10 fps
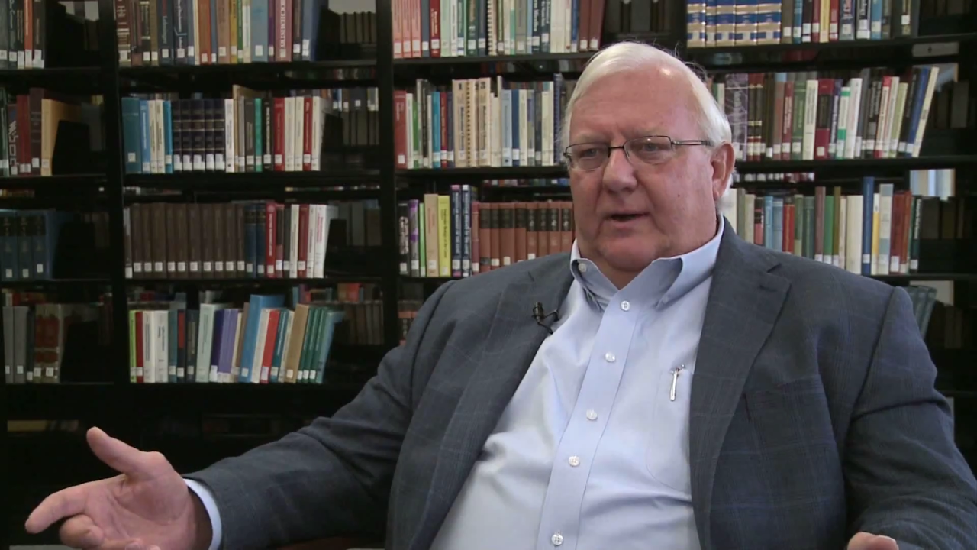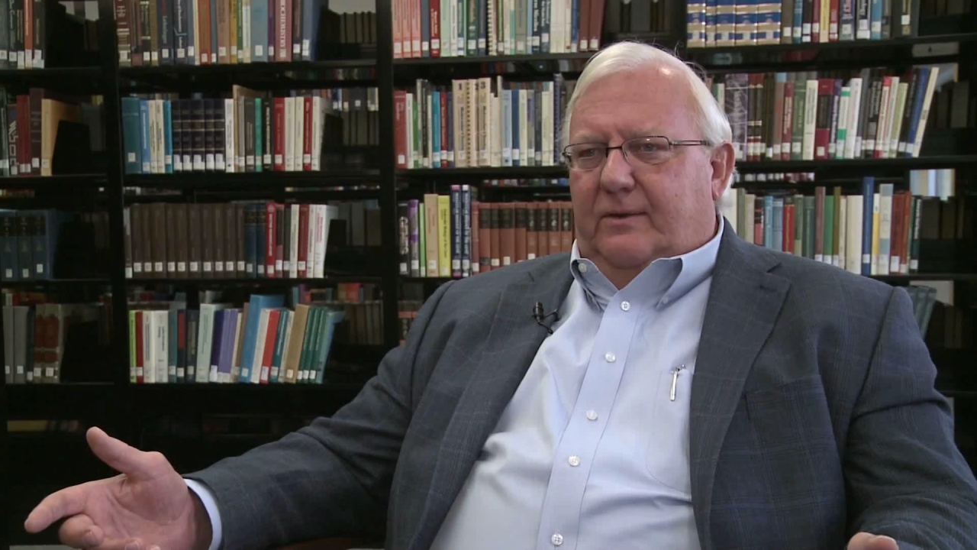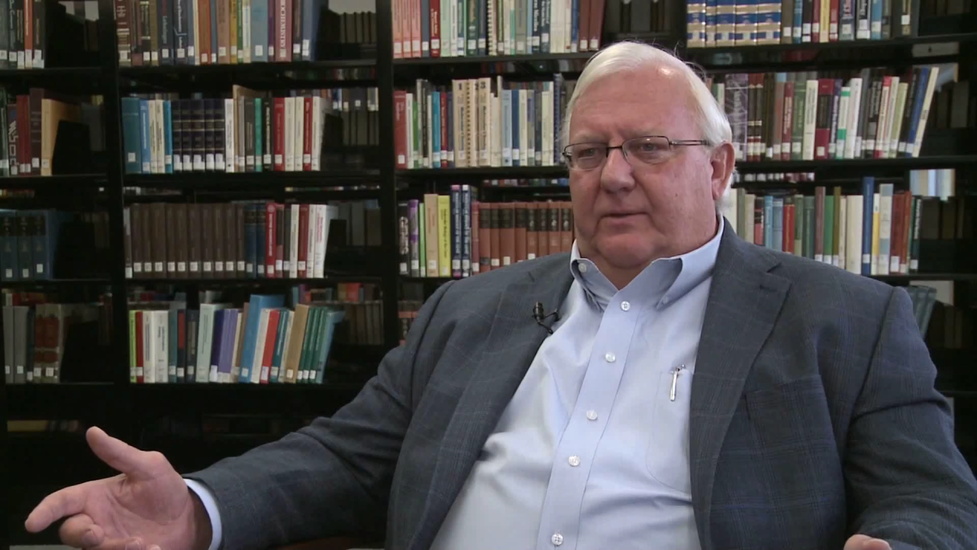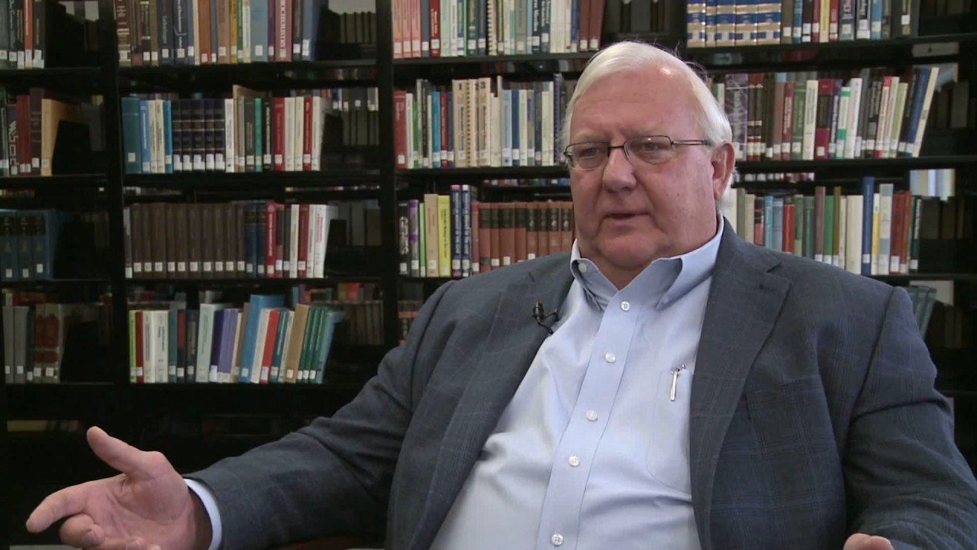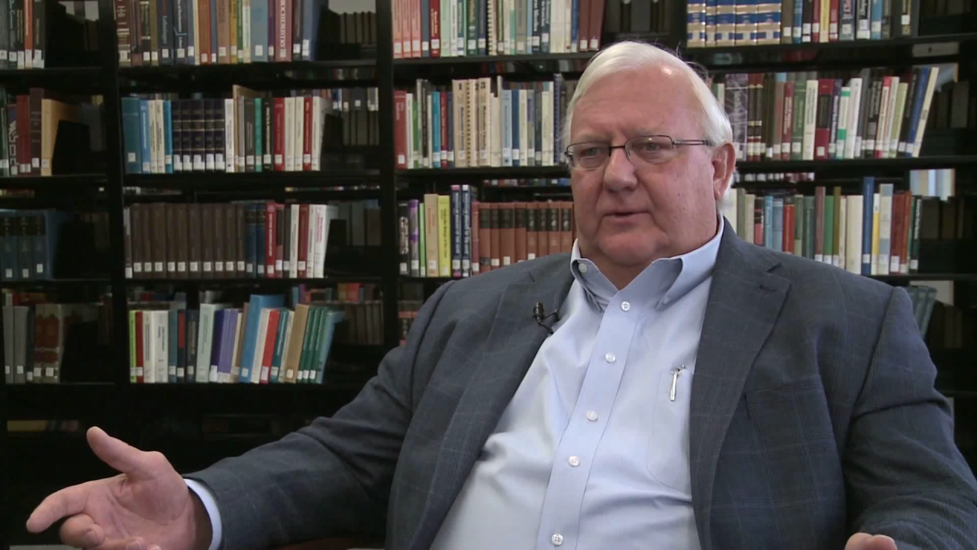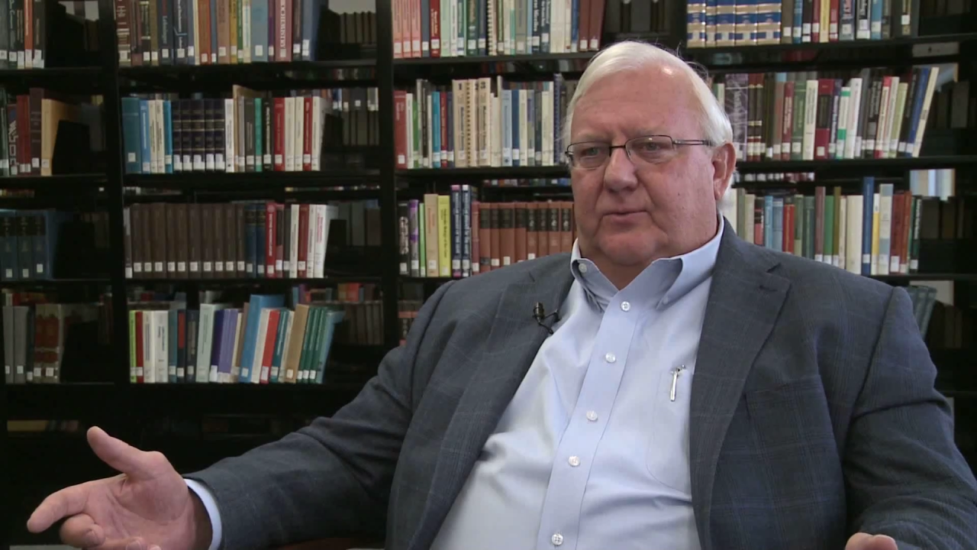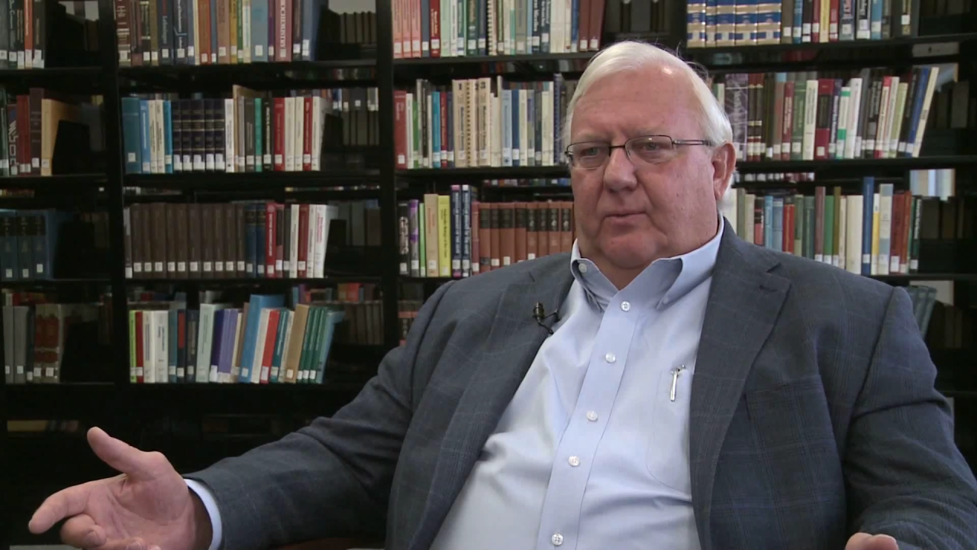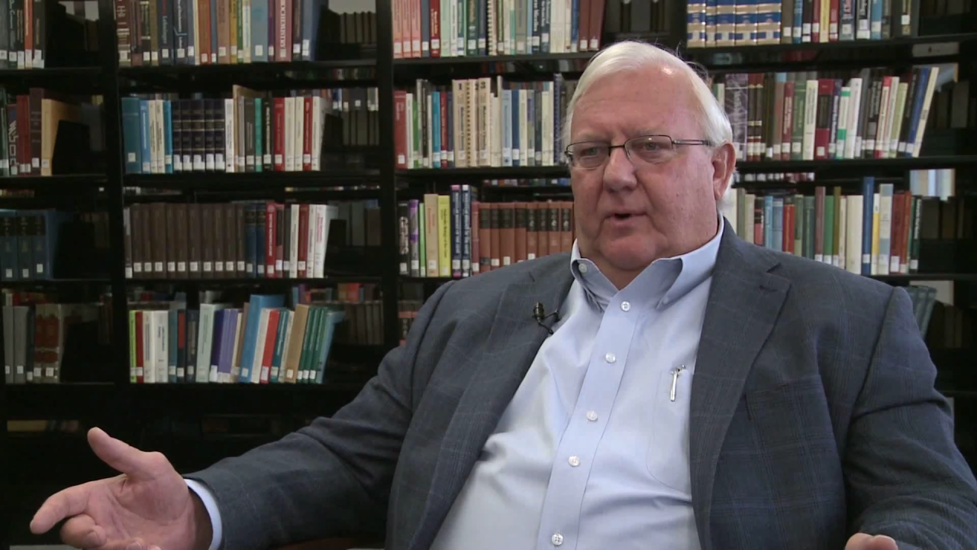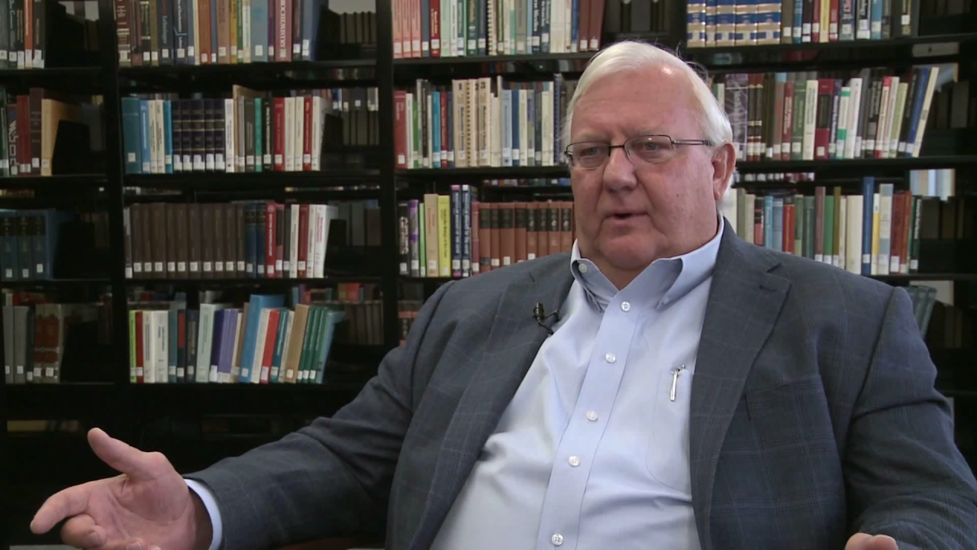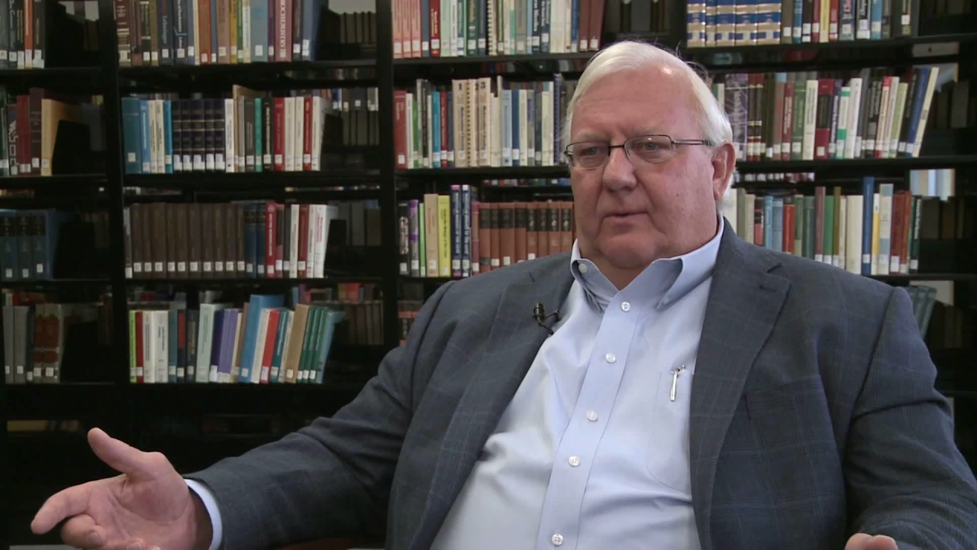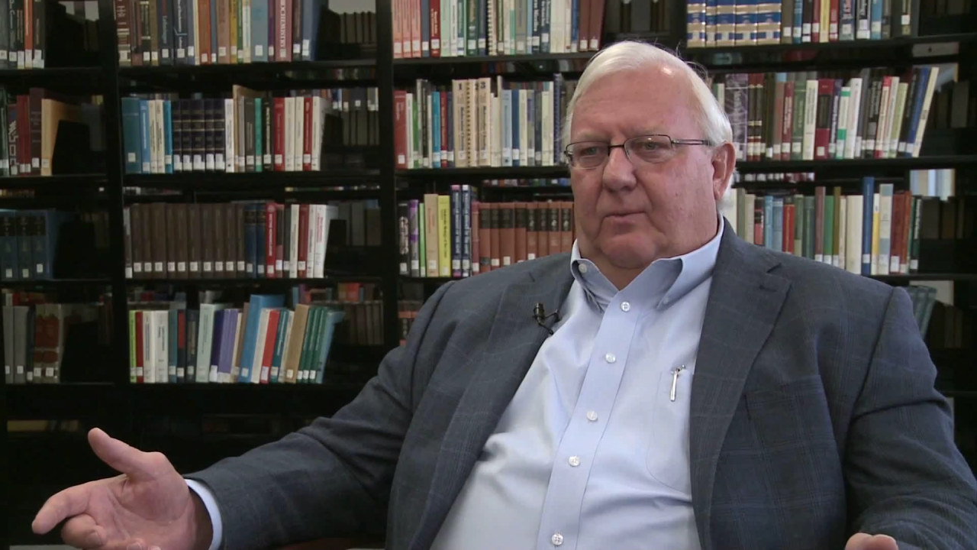do things work?